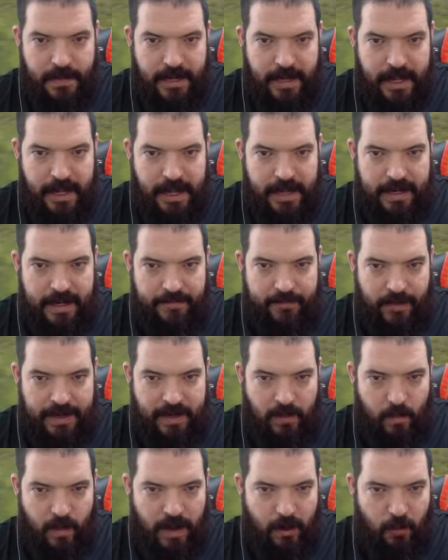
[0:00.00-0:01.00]
And if we
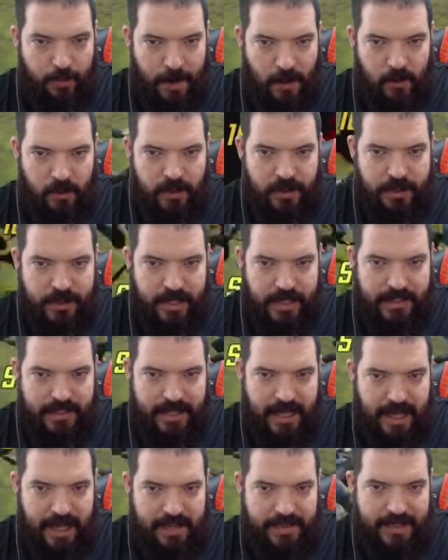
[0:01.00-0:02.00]
can whittle both this
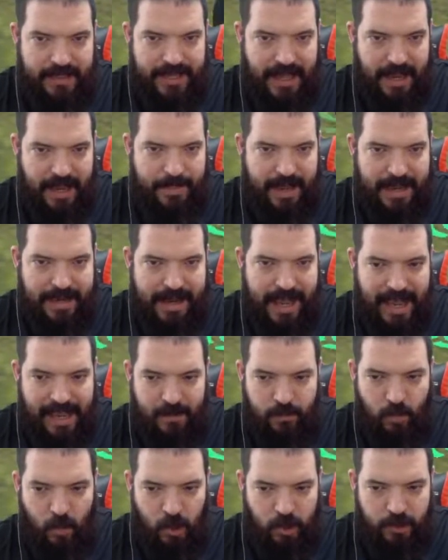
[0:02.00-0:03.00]
Ant-Man
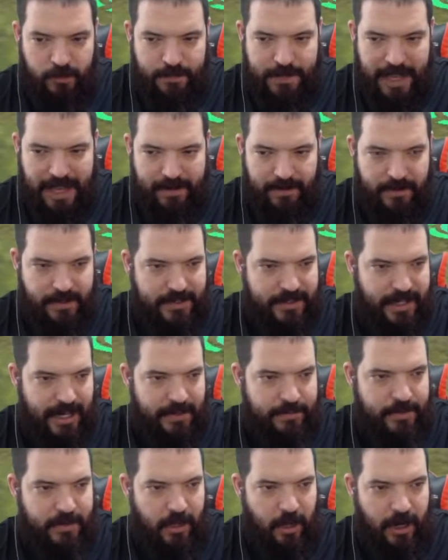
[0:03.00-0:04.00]
and Wasp down at the
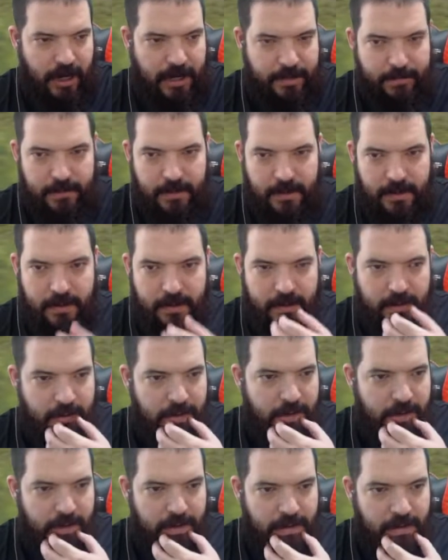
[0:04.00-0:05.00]
same time,
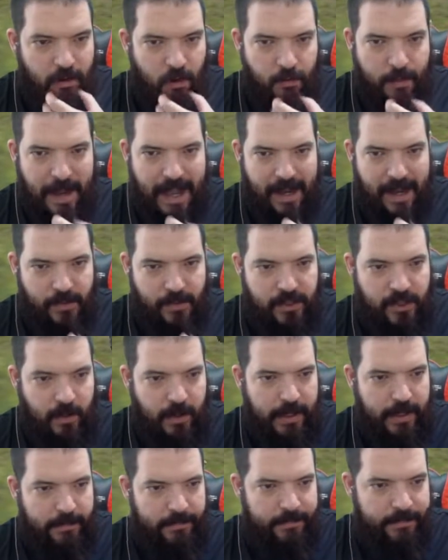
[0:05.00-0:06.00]
all power to it.